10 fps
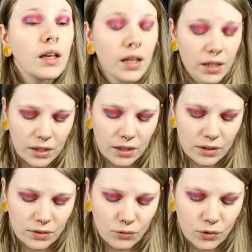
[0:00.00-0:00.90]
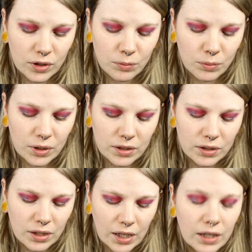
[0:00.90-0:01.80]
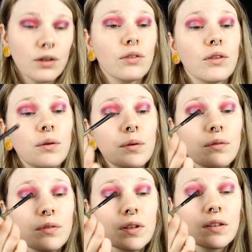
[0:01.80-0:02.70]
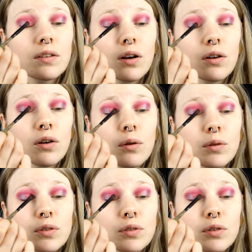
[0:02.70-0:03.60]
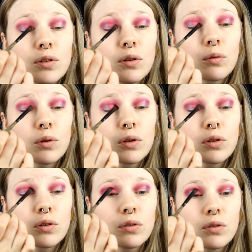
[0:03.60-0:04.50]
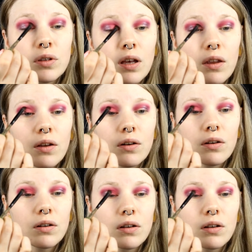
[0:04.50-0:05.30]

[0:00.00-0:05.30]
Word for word: And it is freaking pink. I don't know if these are going to go good together.